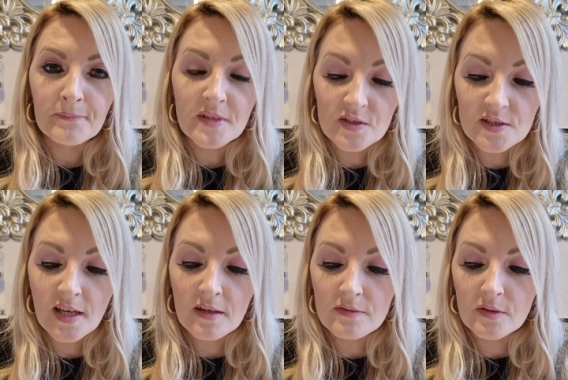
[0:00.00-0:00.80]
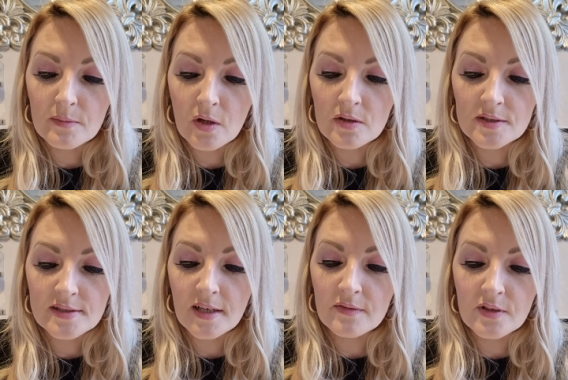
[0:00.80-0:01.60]
To save them, Lord. To
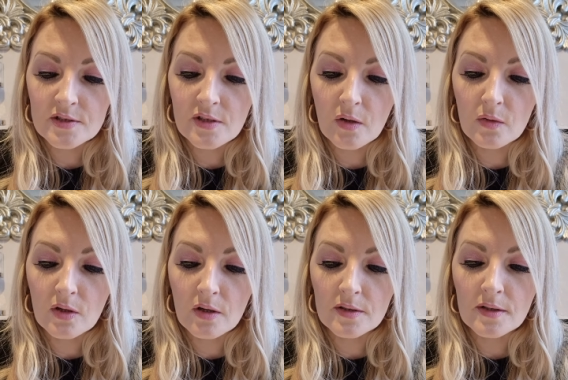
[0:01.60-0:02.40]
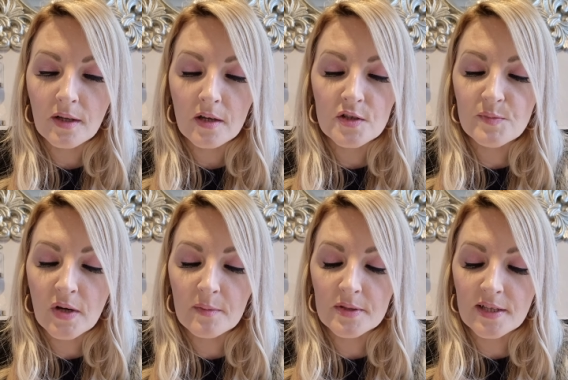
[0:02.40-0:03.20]
save their soul, Lord just
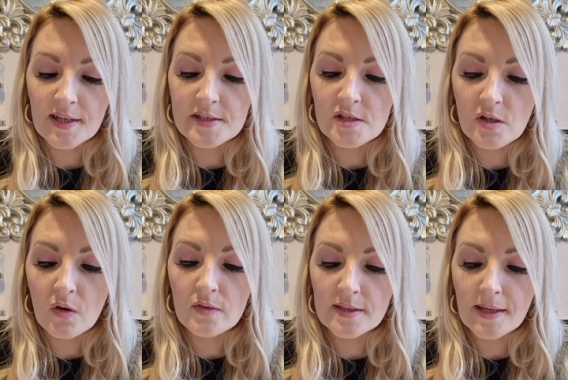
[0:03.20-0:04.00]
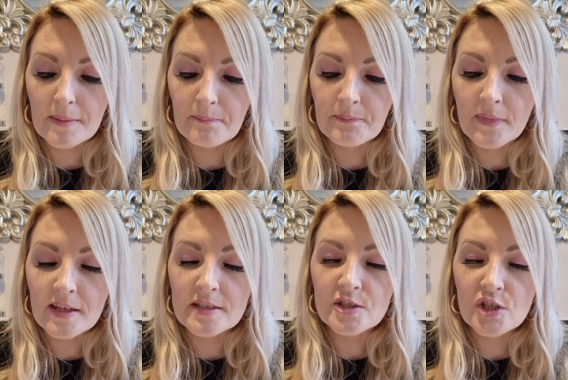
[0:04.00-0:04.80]
pray protection over them
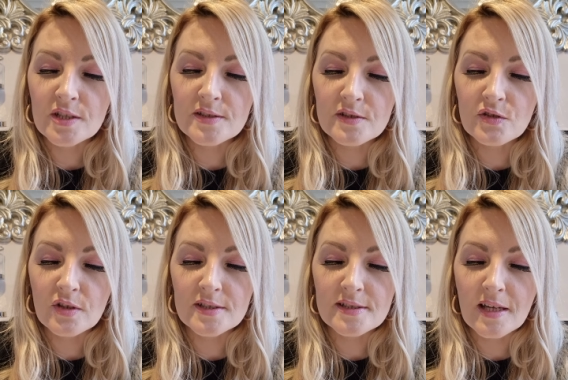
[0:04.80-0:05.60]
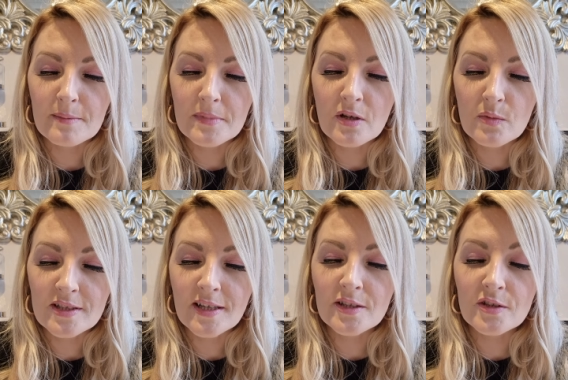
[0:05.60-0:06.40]
in Jesus Christ's name. Lord, we
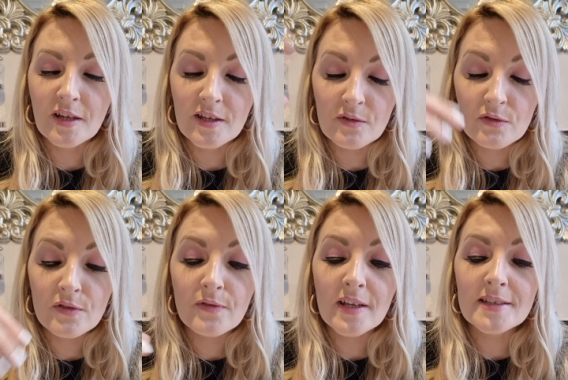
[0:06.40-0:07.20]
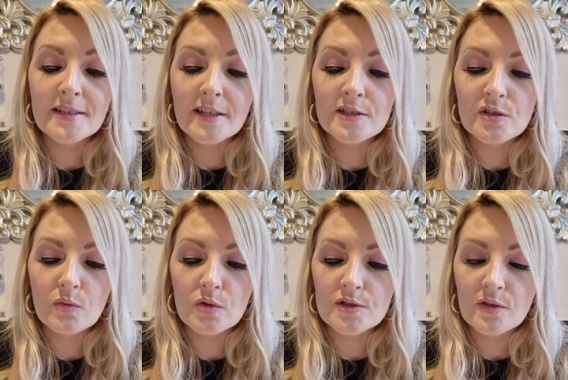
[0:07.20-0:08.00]
thank you that you reveal things
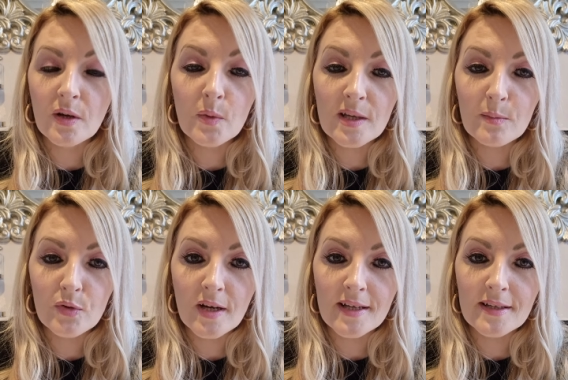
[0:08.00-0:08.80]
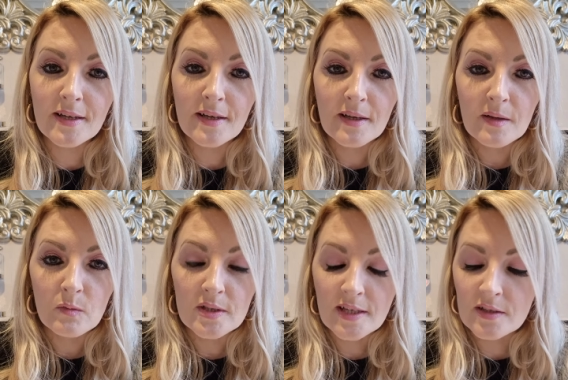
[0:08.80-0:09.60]
to us so that we can pray.
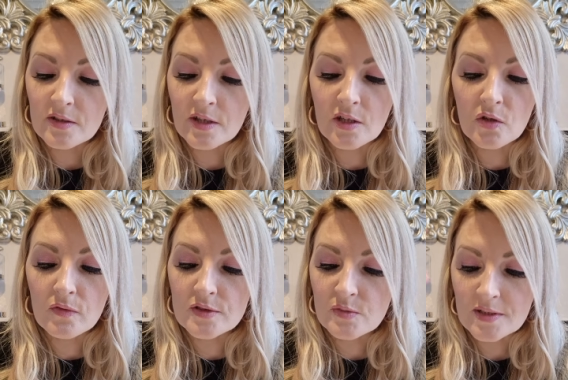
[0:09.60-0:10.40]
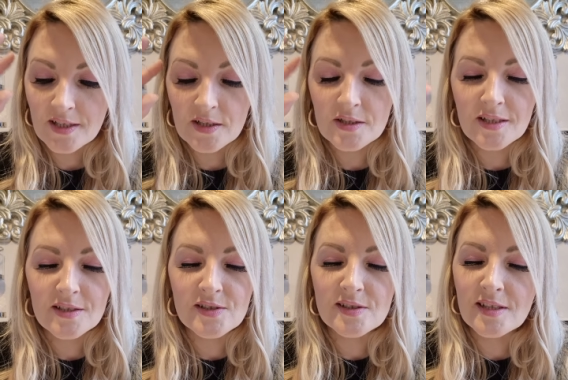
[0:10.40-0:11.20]
We thank you that you love us. We thank you that you
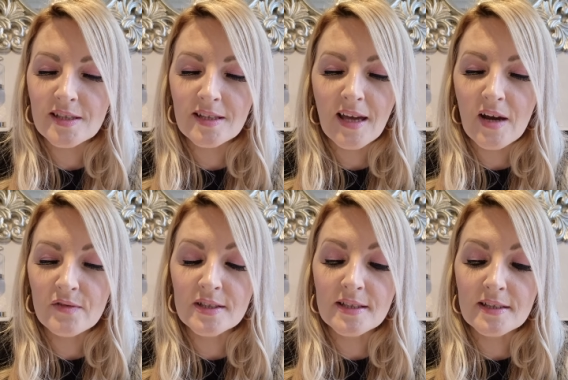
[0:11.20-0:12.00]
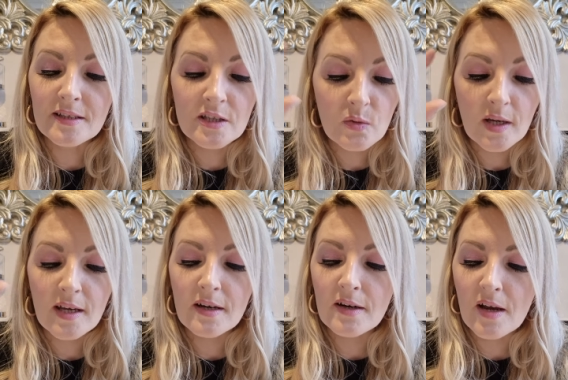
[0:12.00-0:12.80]
see everything, that you
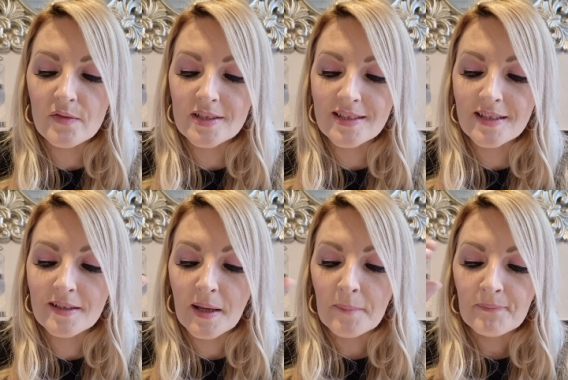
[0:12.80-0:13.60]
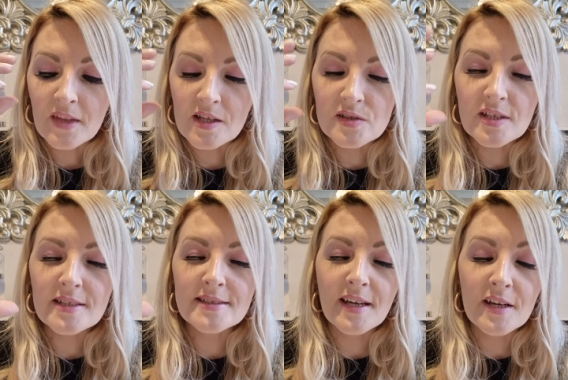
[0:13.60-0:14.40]
hear everything, that you see the
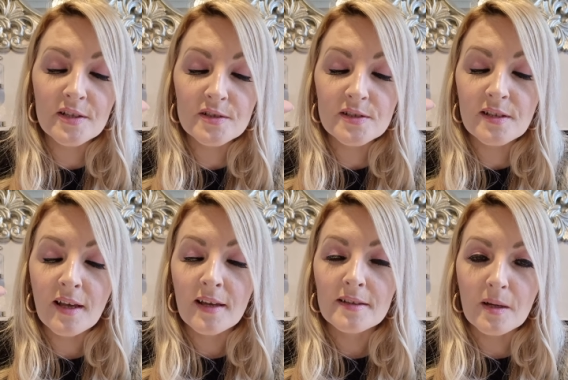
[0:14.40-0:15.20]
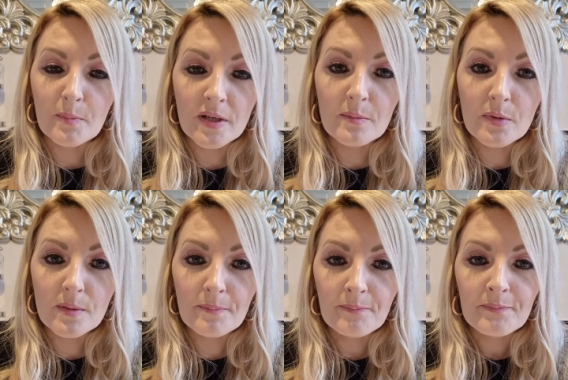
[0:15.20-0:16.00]
tears that people